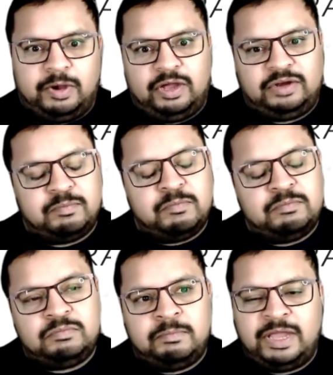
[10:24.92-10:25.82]
but
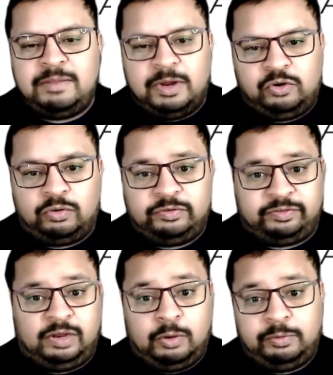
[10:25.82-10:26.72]
many
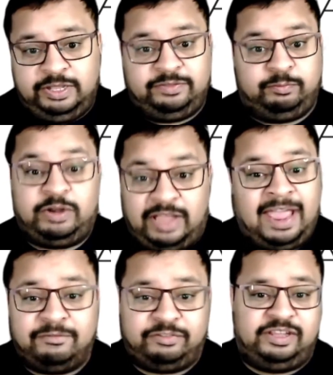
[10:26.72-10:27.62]
mentors nowadays, what I
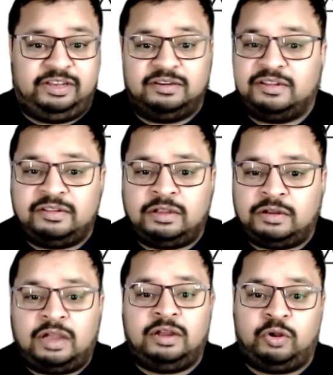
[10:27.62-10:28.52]
have seen,
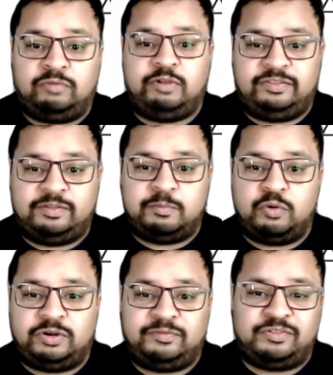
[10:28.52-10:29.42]
are not very supportive.